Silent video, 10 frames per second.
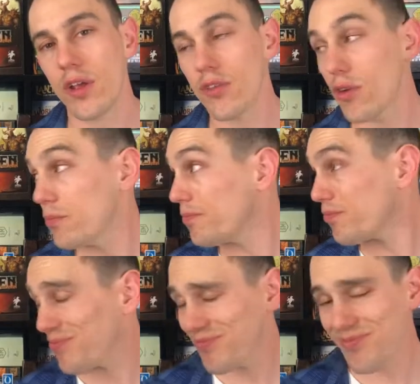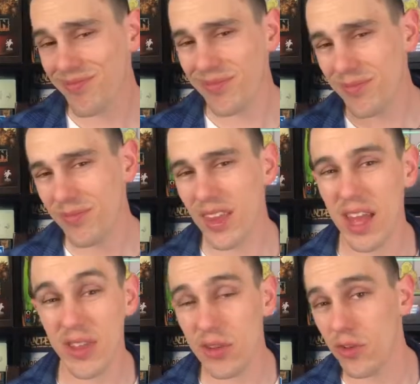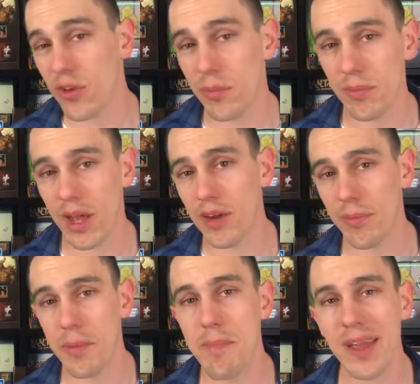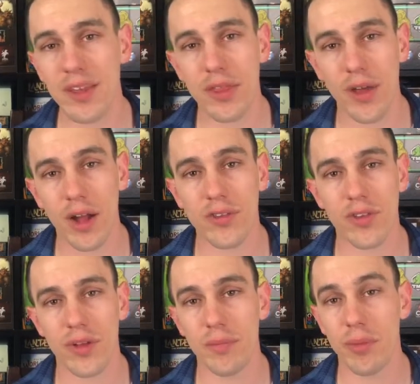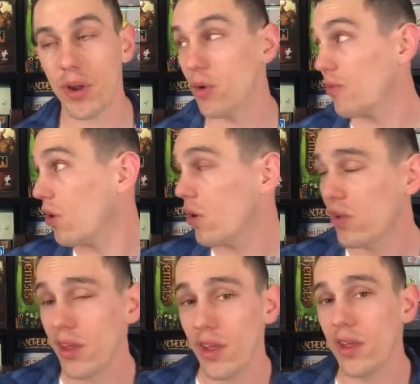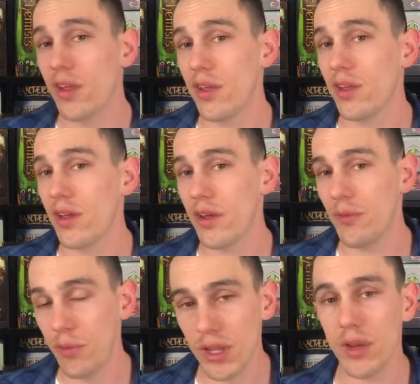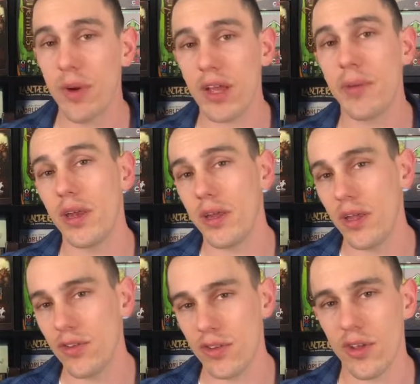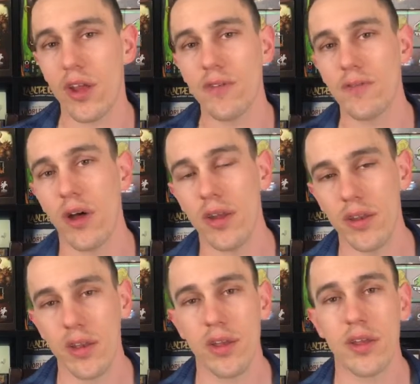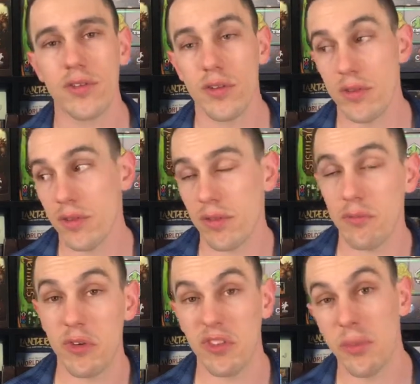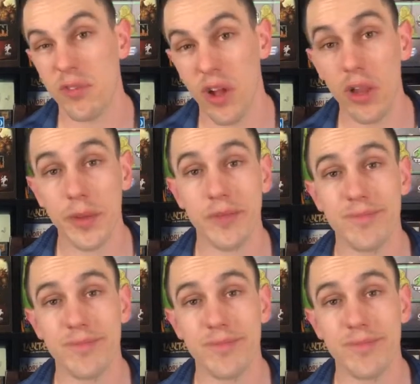So I think those are kind of my main thoughts. But overall, really recommend it. It's a ton of fun. Wisdom of Solomon.